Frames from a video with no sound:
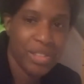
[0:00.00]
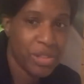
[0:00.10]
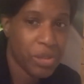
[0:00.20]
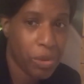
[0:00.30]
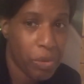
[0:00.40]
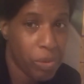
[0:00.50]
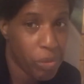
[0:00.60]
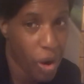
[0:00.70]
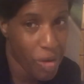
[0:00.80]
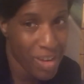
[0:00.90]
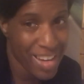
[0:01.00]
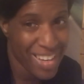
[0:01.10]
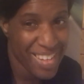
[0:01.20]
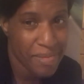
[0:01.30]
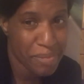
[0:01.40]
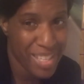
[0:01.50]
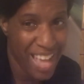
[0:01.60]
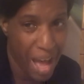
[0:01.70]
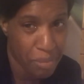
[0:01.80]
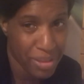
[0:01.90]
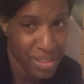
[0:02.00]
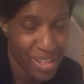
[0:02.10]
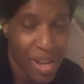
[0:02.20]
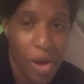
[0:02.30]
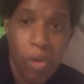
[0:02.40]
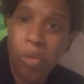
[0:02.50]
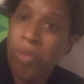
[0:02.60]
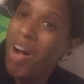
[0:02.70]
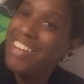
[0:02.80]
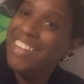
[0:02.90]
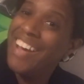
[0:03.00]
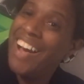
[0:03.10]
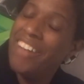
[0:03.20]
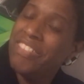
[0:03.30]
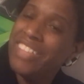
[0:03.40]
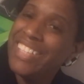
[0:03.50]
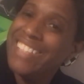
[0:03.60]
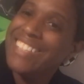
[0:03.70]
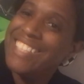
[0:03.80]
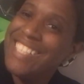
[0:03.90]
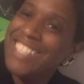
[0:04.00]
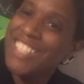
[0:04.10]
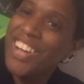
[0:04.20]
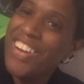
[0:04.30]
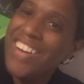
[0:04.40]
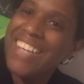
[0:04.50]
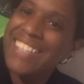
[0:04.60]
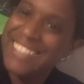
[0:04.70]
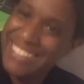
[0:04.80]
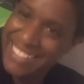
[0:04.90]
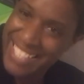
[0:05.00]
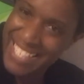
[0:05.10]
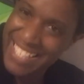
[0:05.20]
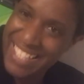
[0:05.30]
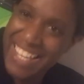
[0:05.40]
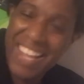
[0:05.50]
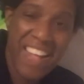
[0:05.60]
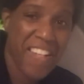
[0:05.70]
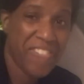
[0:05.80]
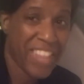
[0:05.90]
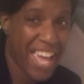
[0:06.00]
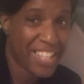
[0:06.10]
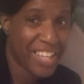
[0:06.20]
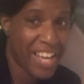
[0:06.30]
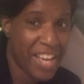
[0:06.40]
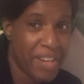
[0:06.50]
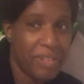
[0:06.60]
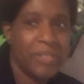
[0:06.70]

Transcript: Don't worry, be happy. One love, Teacher Dean. Thank you.